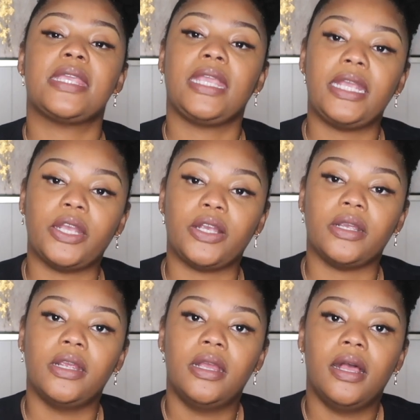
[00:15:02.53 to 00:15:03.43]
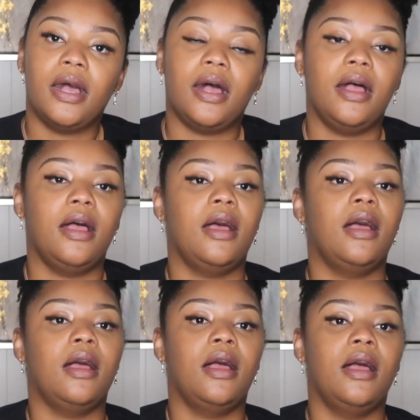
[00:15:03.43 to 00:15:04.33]
here.
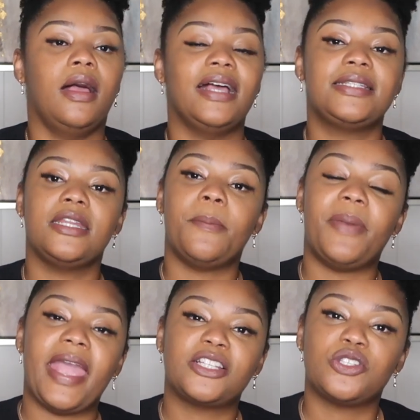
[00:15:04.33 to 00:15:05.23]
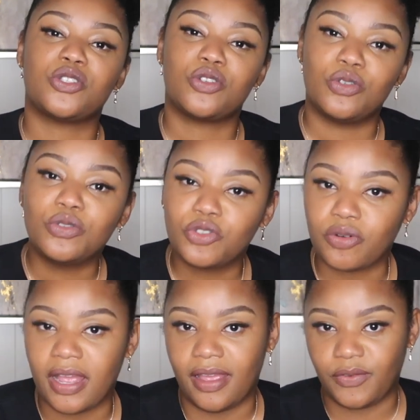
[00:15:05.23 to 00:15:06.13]
I did a back to school
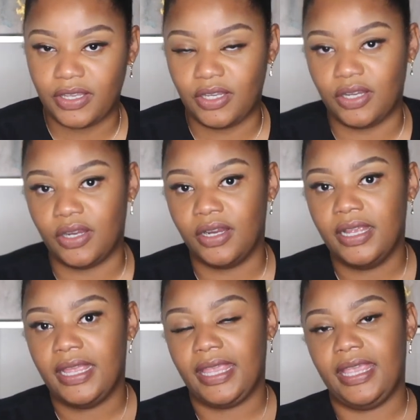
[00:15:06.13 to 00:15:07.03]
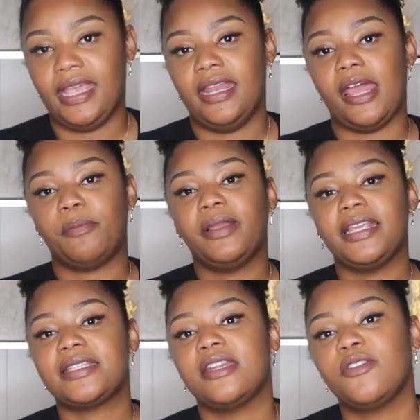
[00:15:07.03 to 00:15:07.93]
drive here, and I
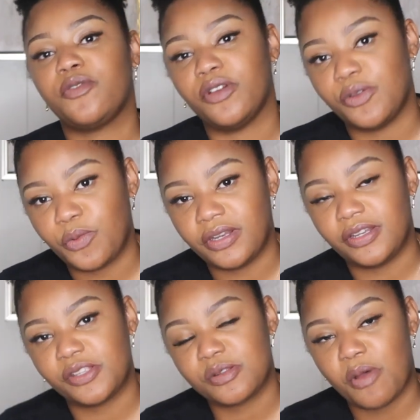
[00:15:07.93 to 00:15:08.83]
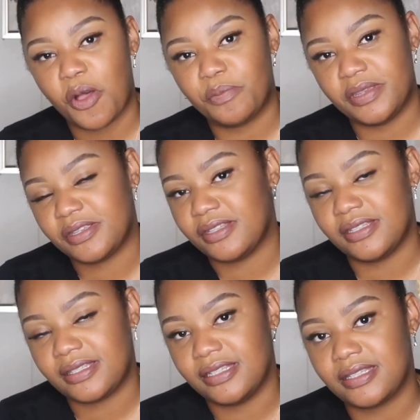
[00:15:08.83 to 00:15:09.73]
placed it in front of one of the small
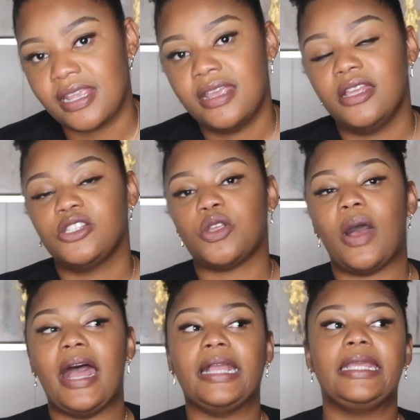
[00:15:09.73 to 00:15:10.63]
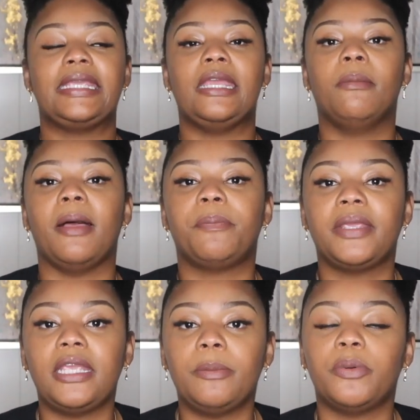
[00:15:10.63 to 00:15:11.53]
businesses so I can get my
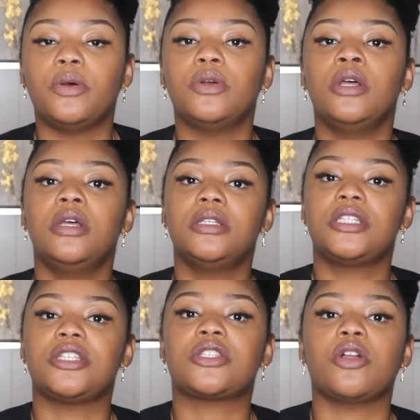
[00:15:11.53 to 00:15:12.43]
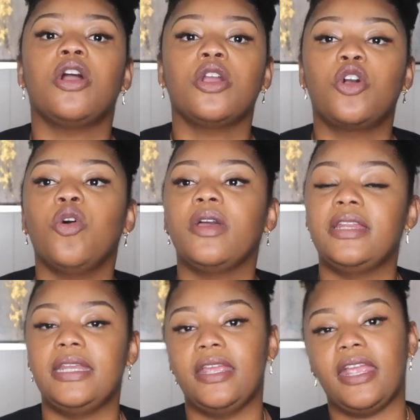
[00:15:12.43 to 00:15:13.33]
people to start going
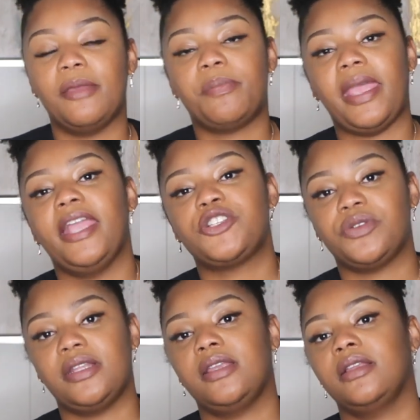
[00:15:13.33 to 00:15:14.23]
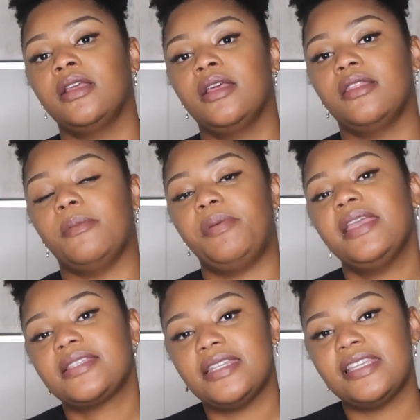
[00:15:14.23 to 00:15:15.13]
in there and patroning the
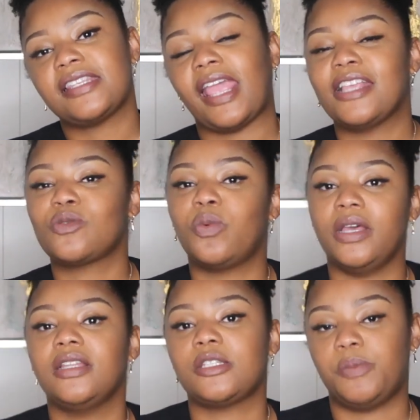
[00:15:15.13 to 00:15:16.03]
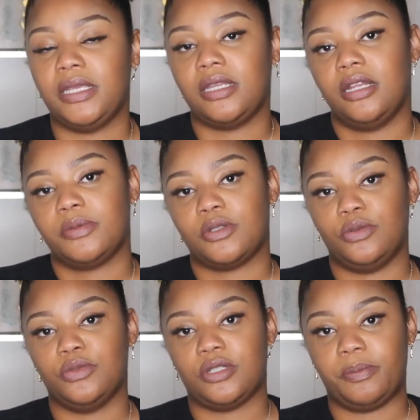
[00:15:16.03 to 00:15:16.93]
business as well as picking up
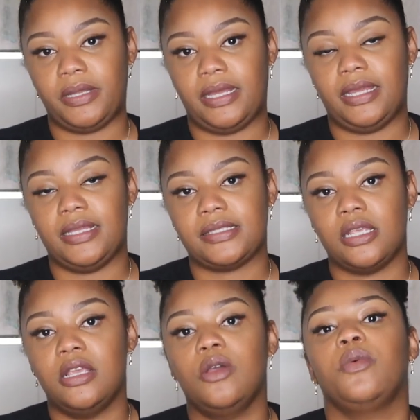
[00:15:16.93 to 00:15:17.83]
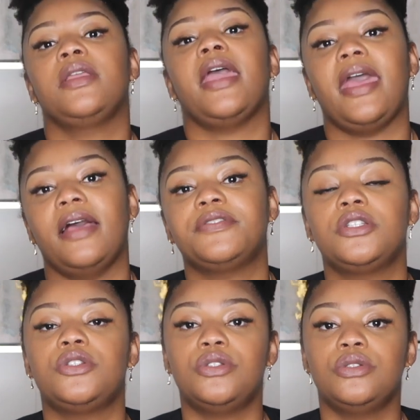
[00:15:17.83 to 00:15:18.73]
school supplies. We have
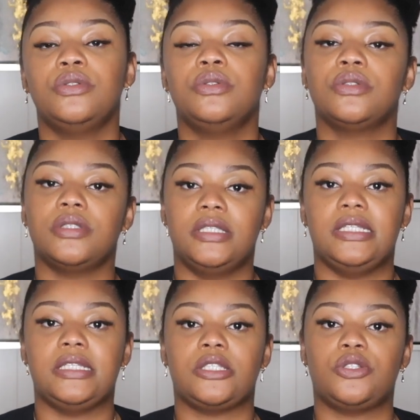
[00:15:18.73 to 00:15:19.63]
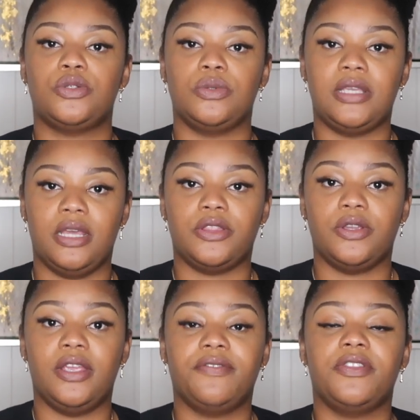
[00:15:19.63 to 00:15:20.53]
to do this
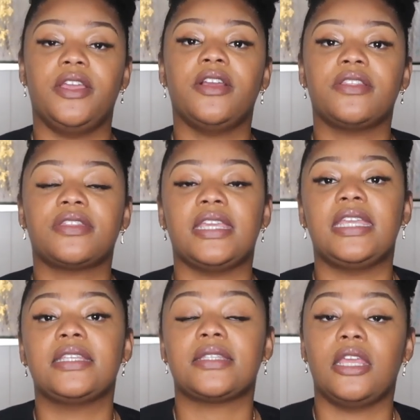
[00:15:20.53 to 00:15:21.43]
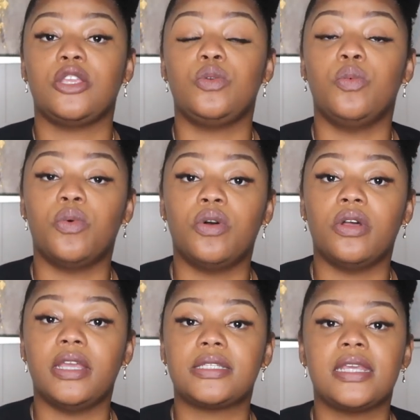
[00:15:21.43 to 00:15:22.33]
together. If there are things that you
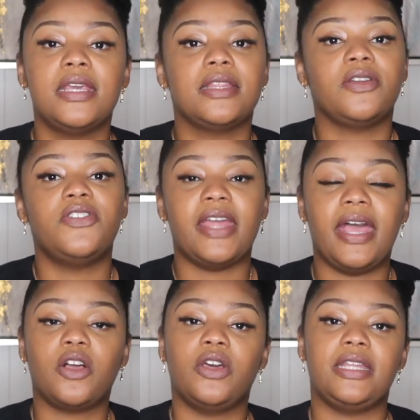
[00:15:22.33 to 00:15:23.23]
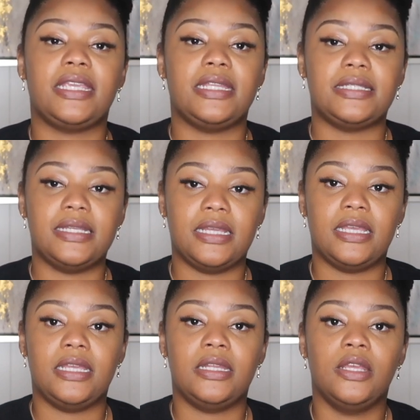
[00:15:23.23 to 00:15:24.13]
want, they're not going to get
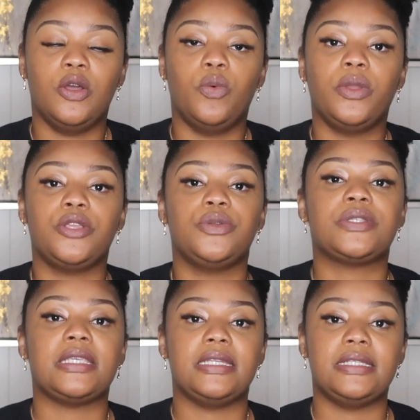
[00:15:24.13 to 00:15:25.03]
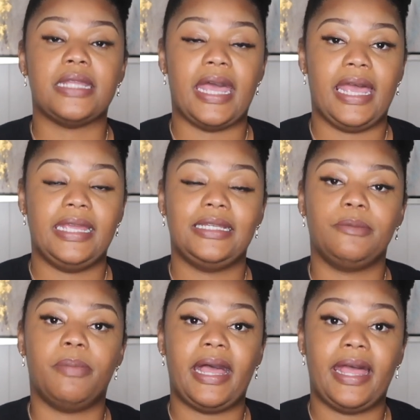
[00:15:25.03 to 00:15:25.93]
done with you sitting
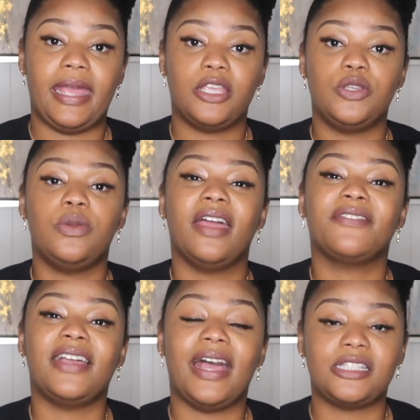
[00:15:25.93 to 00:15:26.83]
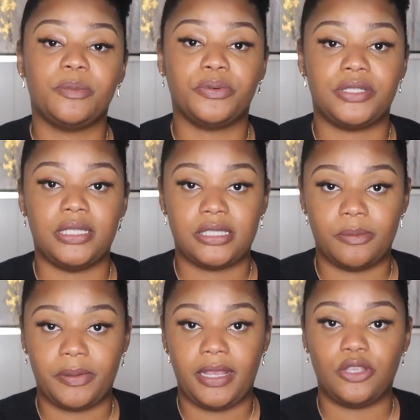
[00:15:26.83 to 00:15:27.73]
idly by. You have got to
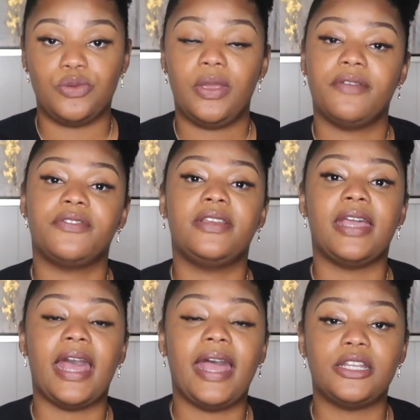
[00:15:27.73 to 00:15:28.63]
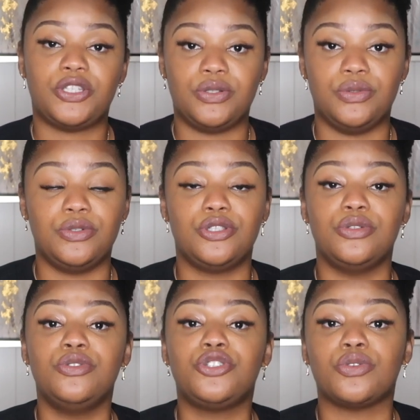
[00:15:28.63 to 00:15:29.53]
participate. You have got to
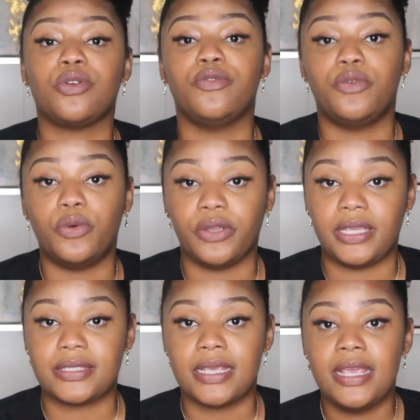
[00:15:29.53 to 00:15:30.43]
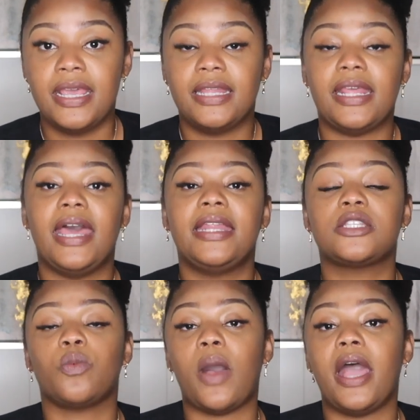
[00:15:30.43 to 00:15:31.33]
use your voice. That
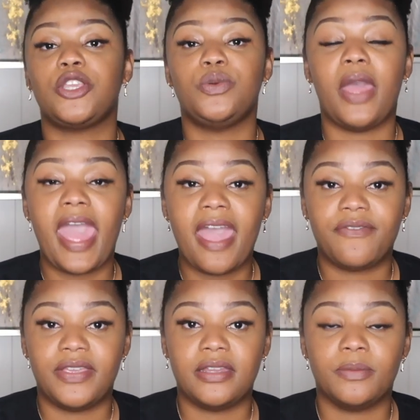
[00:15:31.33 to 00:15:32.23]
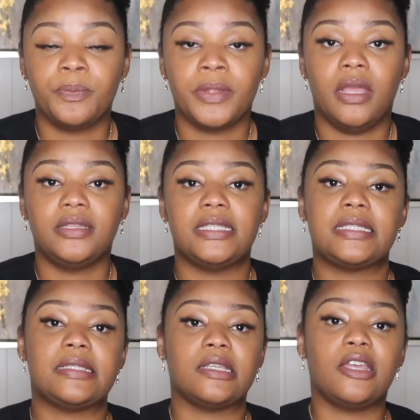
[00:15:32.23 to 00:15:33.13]
is why you have it.
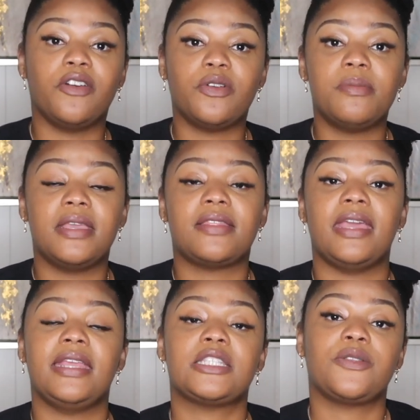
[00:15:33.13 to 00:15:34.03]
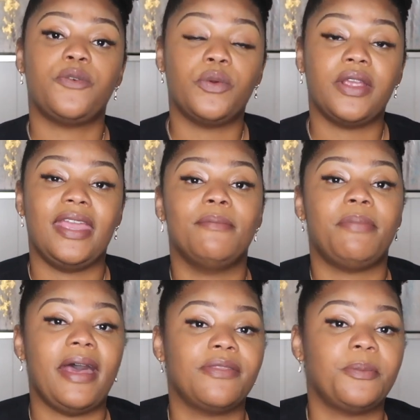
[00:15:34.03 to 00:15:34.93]
This is a government that is for and
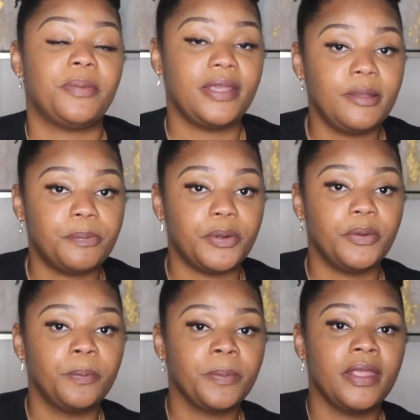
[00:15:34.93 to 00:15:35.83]
by the people.